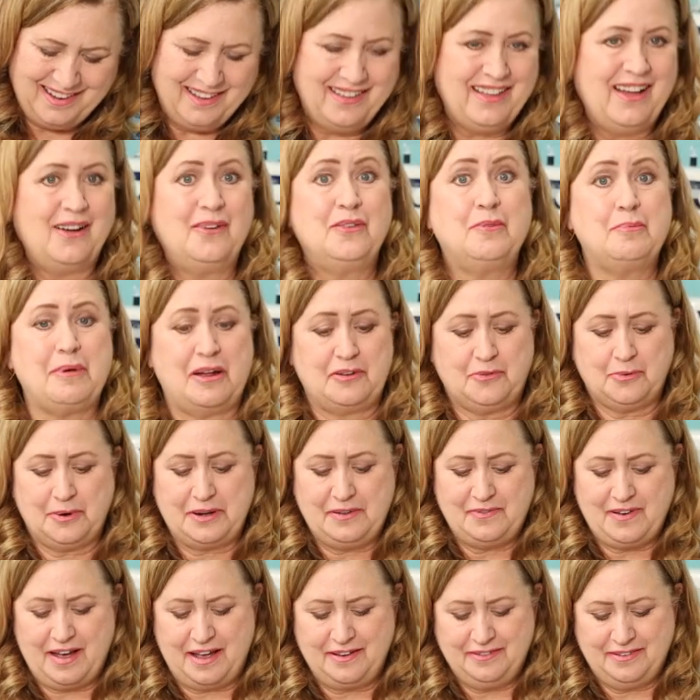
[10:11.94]
That was about
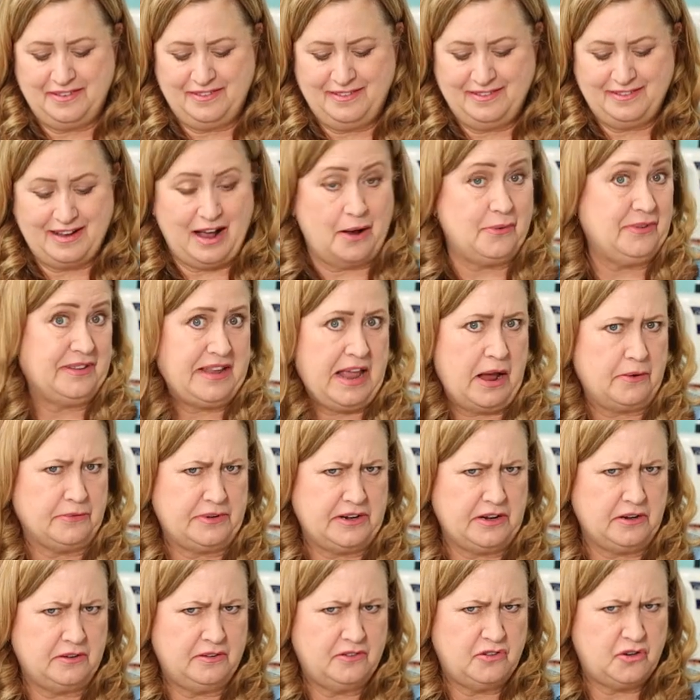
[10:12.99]
25. I was
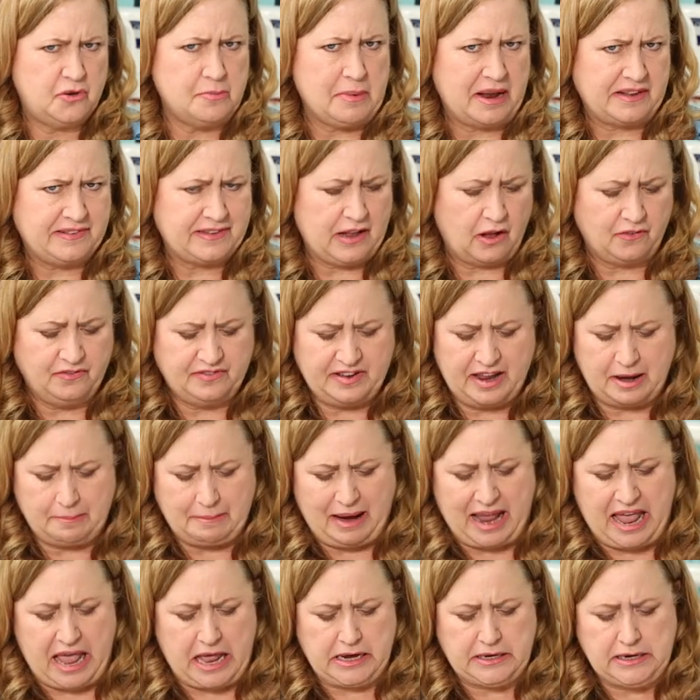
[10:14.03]
counting to myself in
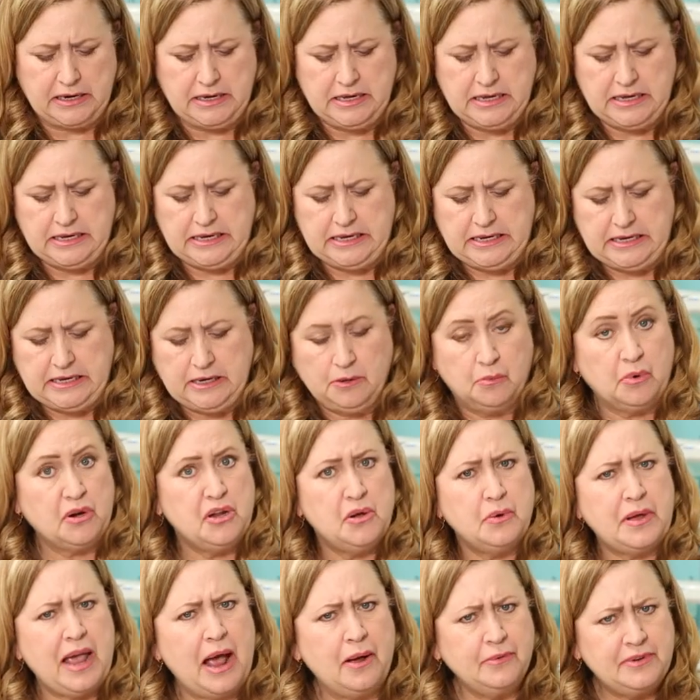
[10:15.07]
my head. Were
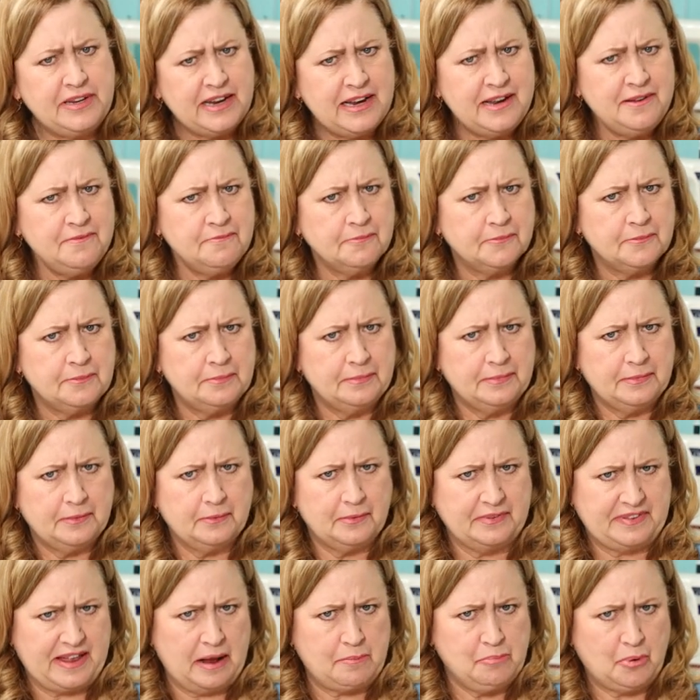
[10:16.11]
you counting?
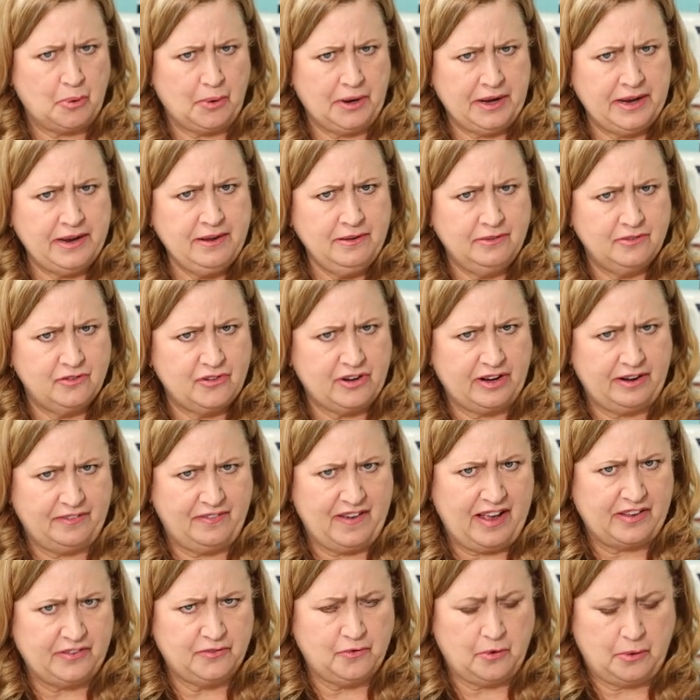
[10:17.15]
Was that boring? Should I
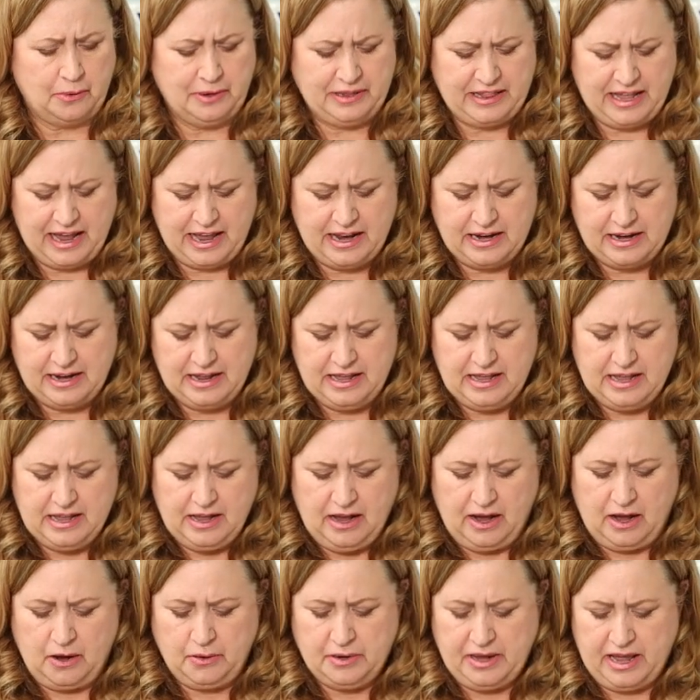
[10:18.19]
fast forward that?
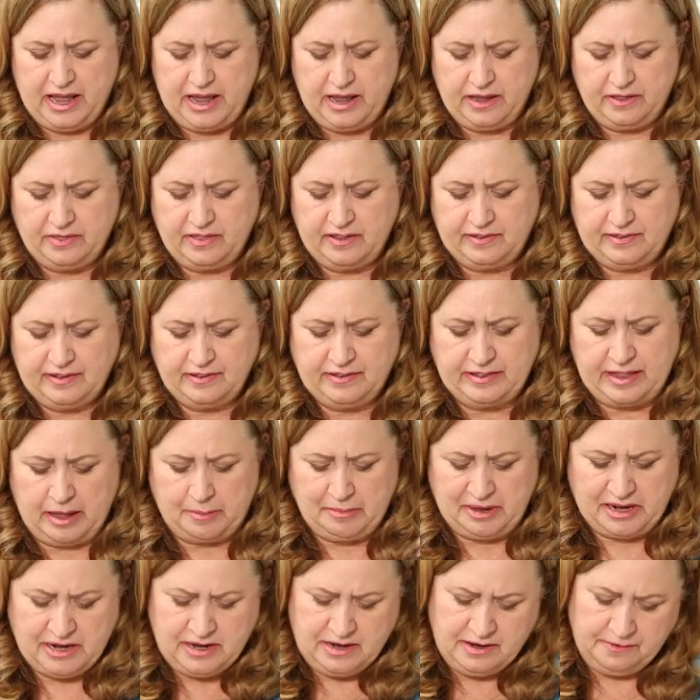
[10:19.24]
Okay, this is
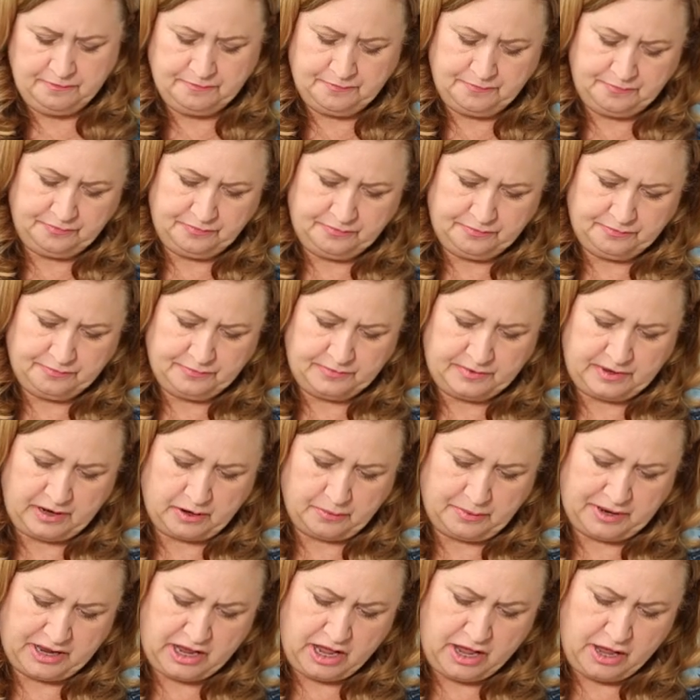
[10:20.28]
lemon. Here
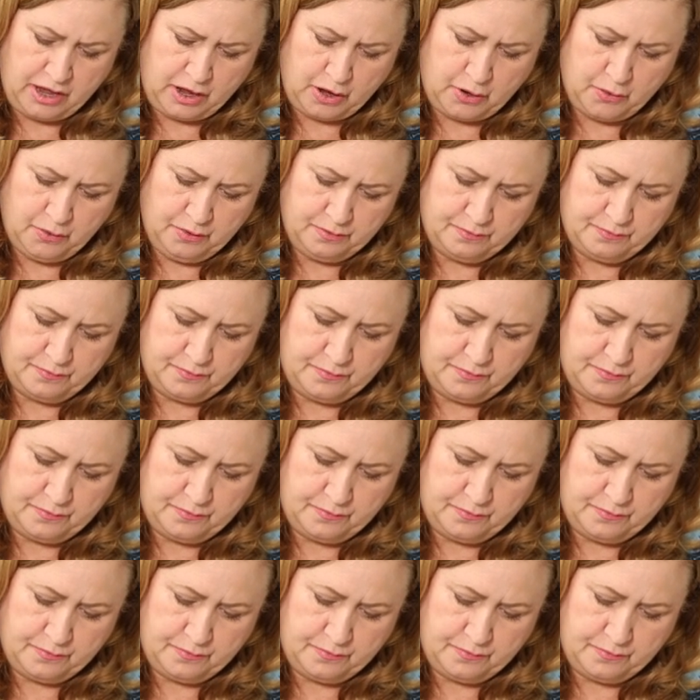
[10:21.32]
we go.